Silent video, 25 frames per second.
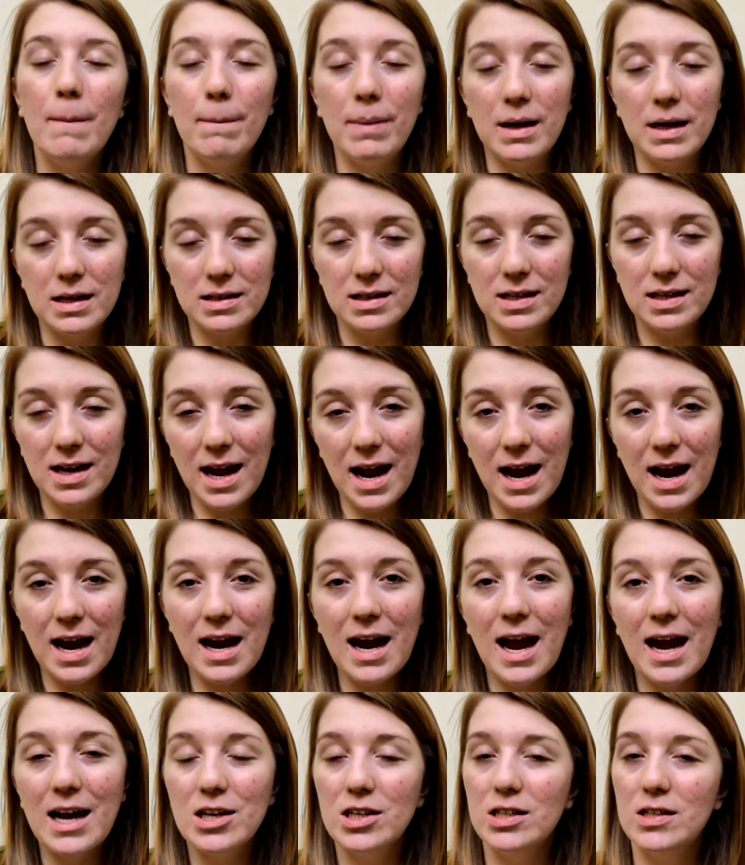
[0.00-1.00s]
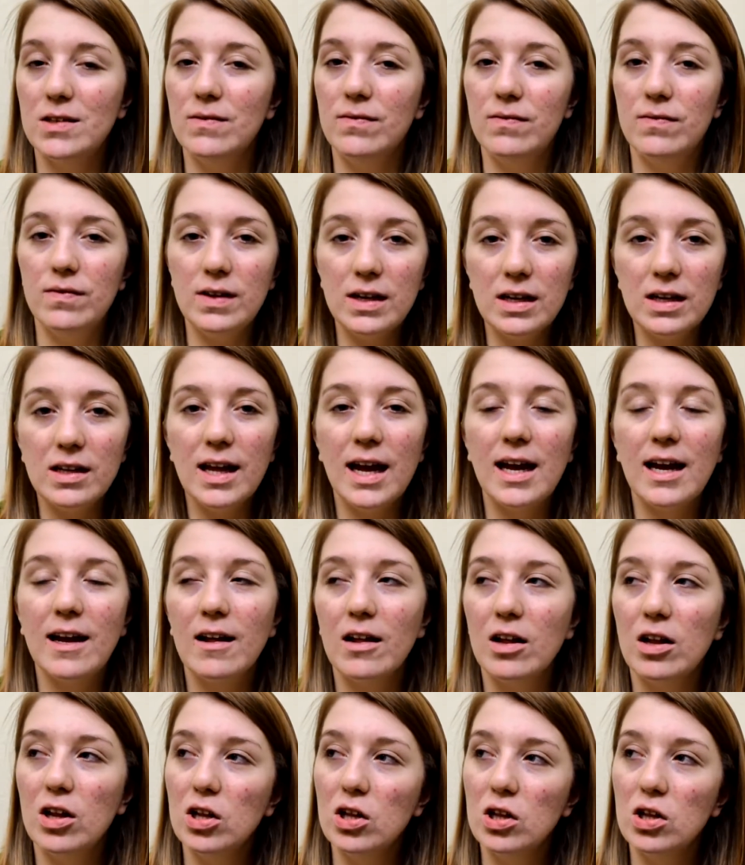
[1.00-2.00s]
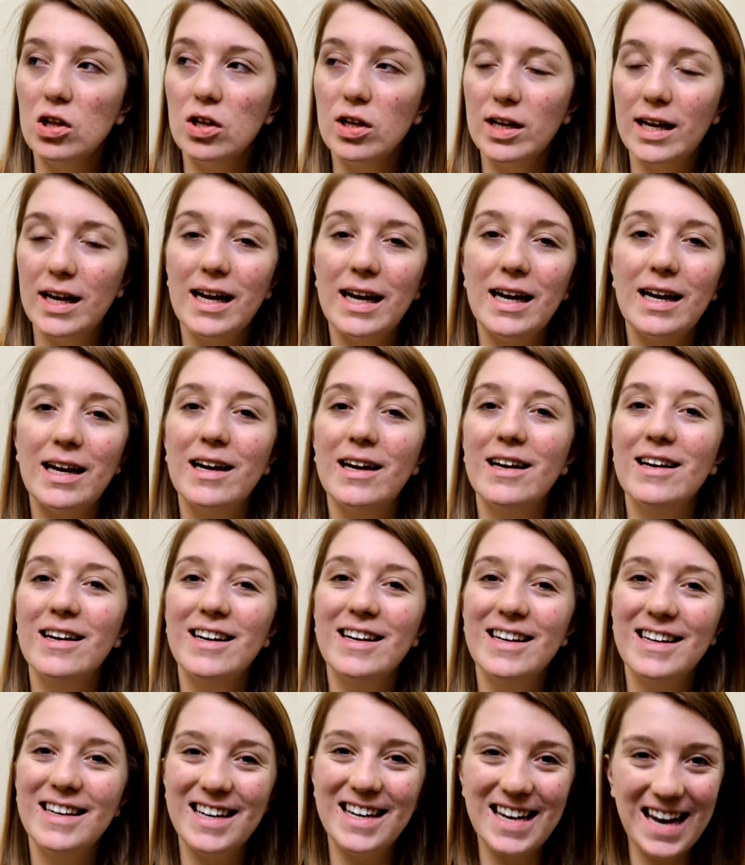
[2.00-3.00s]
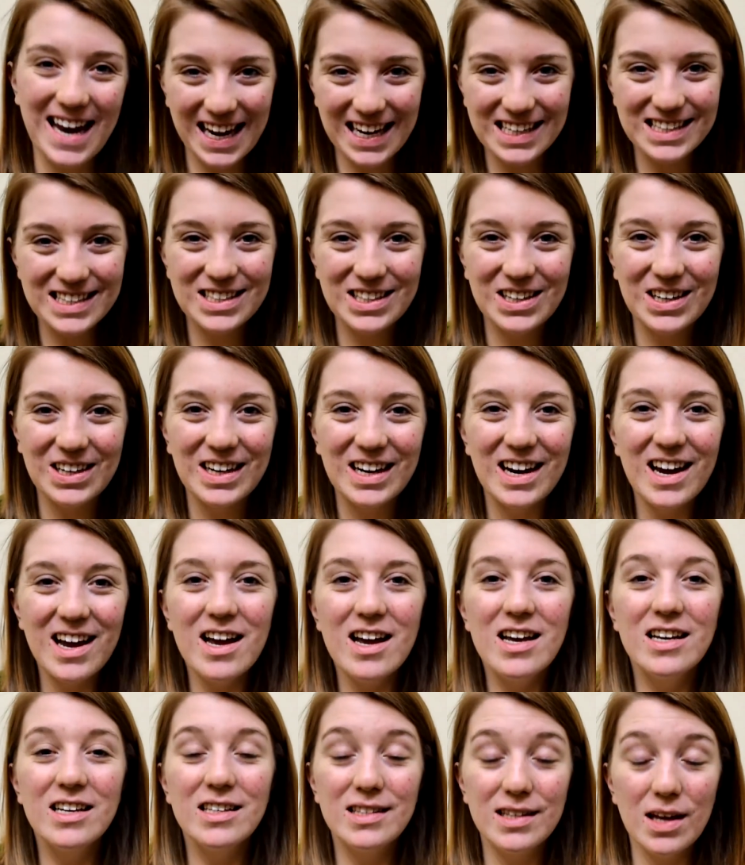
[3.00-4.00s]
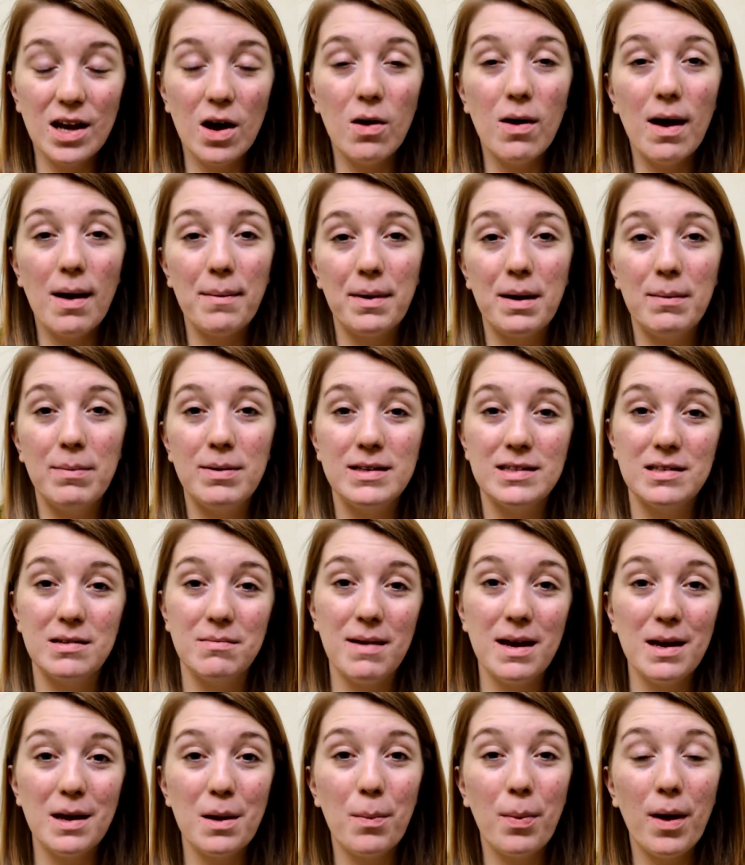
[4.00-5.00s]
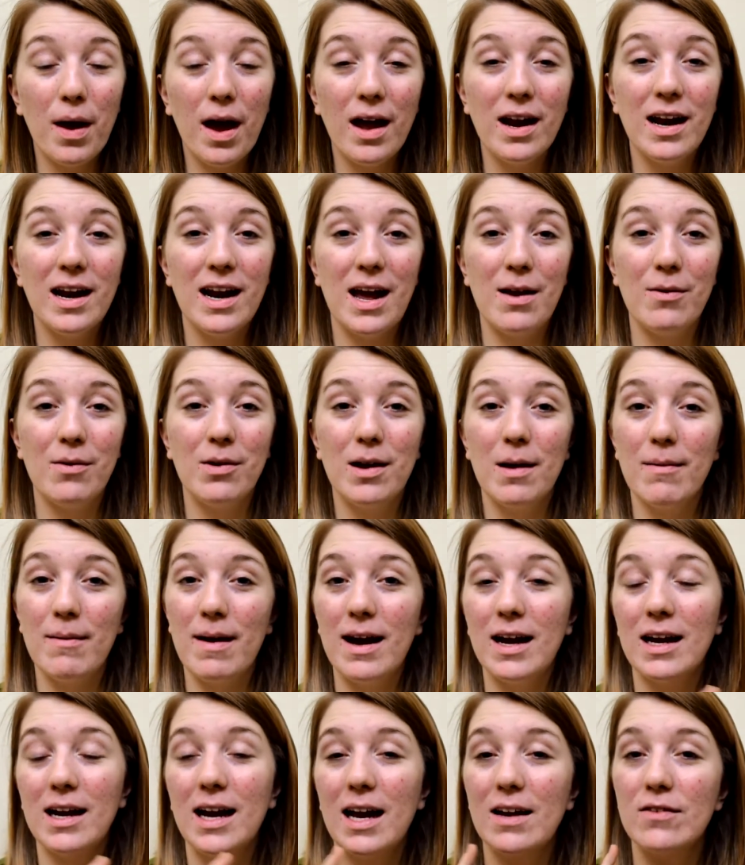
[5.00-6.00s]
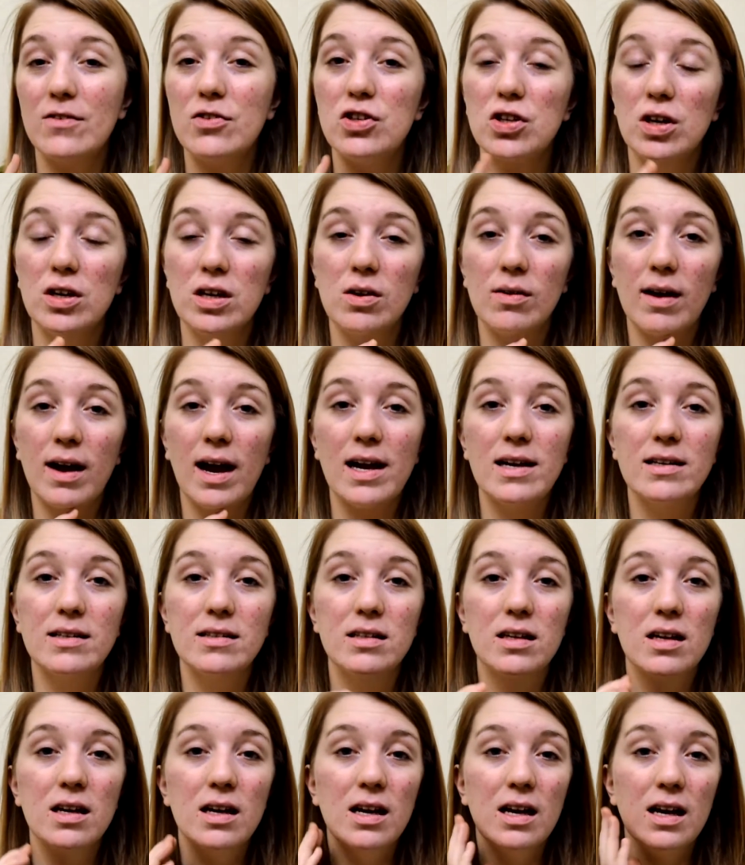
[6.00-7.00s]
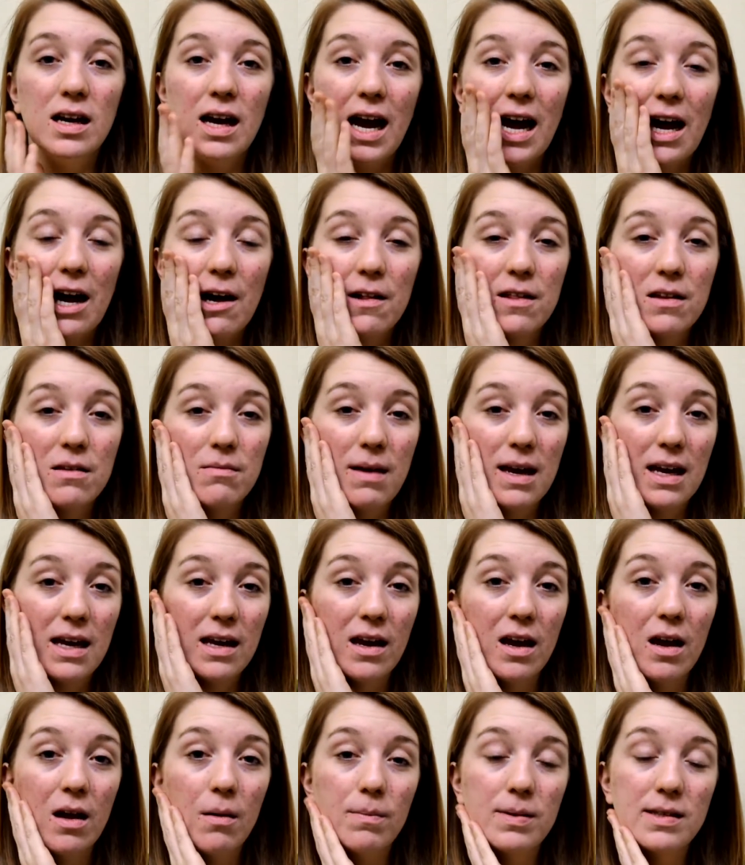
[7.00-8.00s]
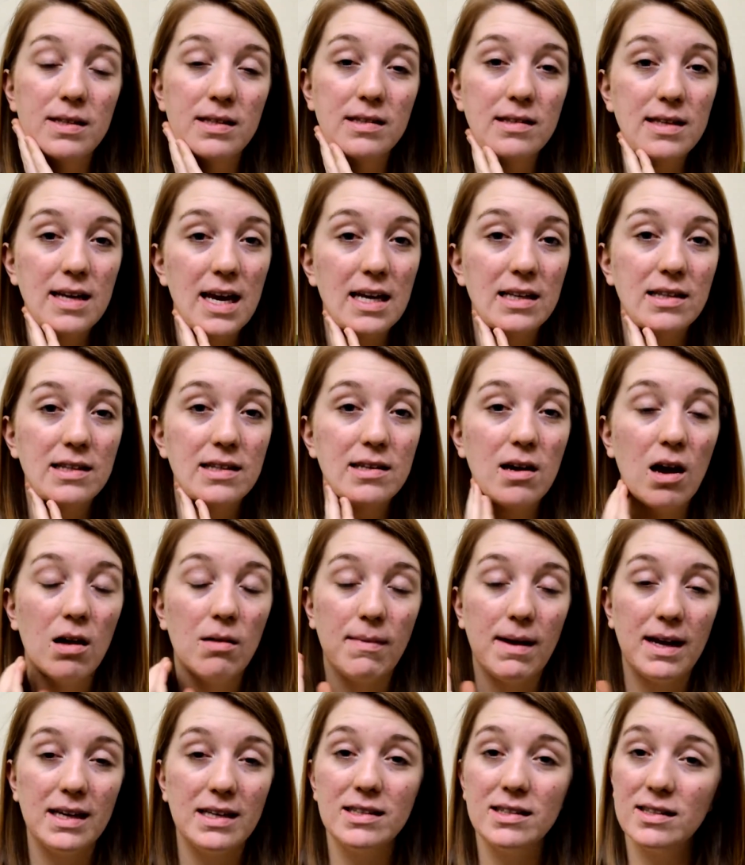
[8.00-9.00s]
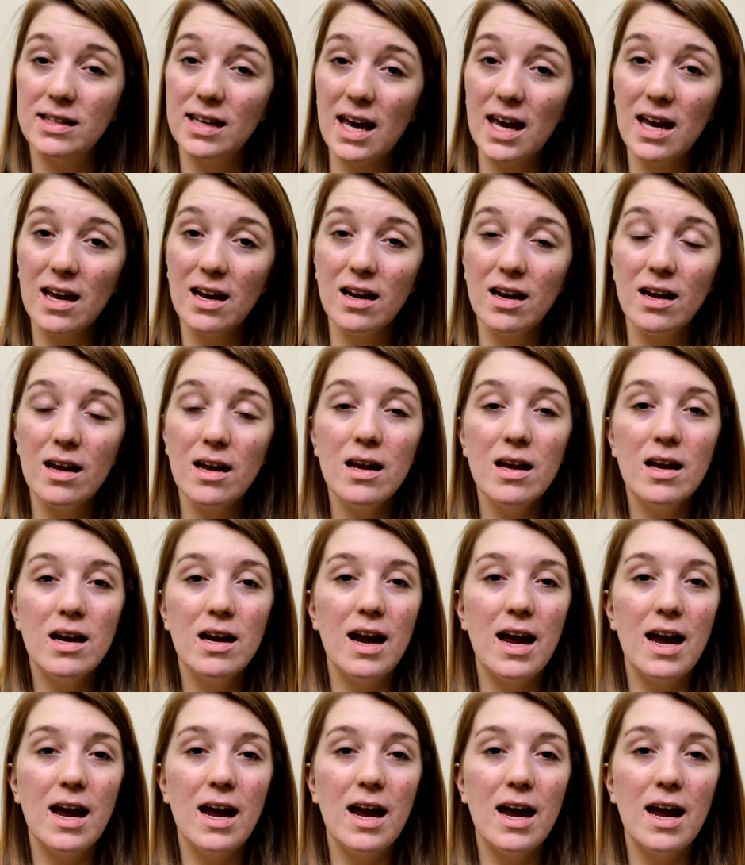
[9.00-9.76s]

But today I just feel like looking nicer, so I'm going to put some makeup on, and I will come back and kind of show you guys how the makeup sits on my skin,